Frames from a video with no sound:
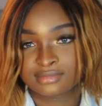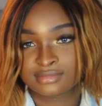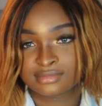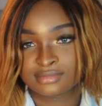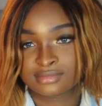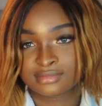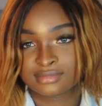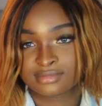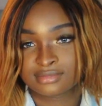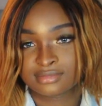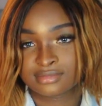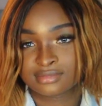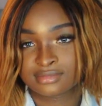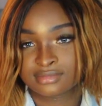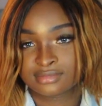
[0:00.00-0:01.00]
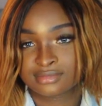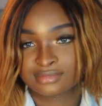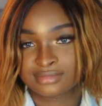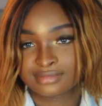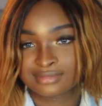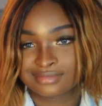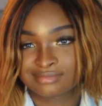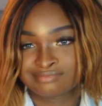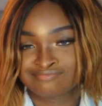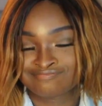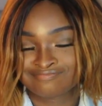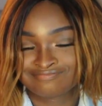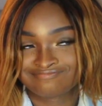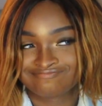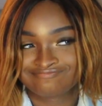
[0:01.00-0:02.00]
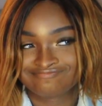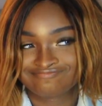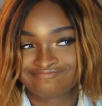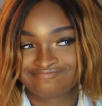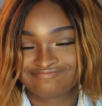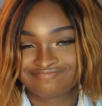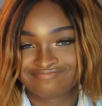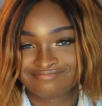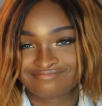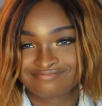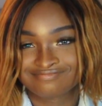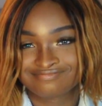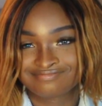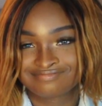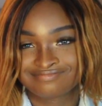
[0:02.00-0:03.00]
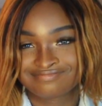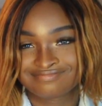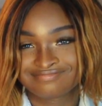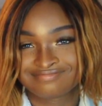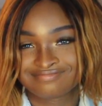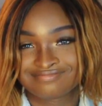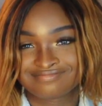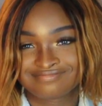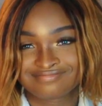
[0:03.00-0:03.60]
[no speech]